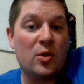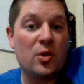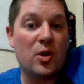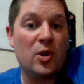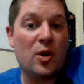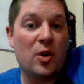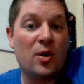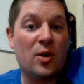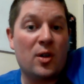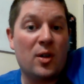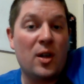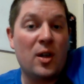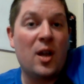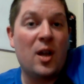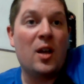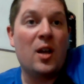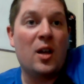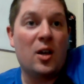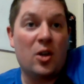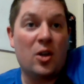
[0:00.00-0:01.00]
So
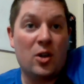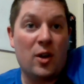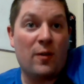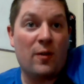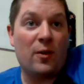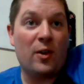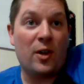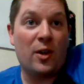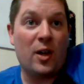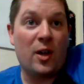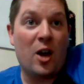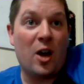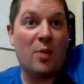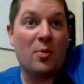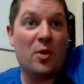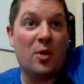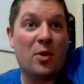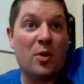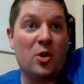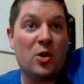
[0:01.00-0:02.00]
he could definitely help
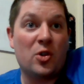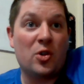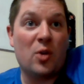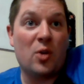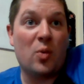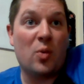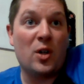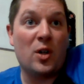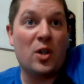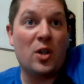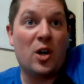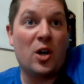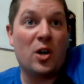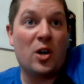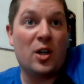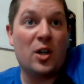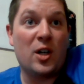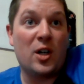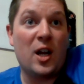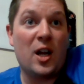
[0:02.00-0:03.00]
with those 1
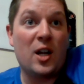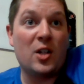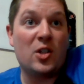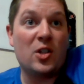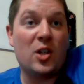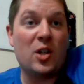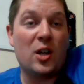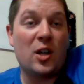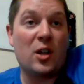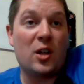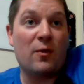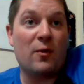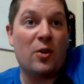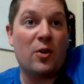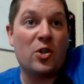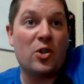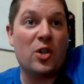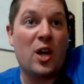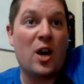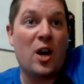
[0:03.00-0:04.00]
yard gains to get the
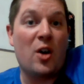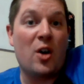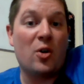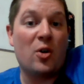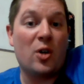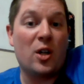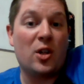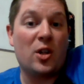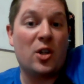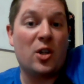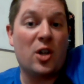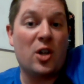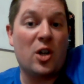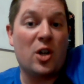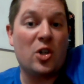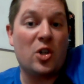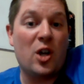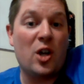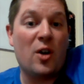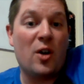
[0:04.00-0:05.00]
first down or get the
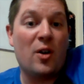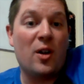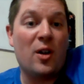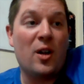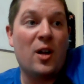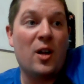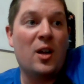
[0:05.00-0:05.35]
touchdown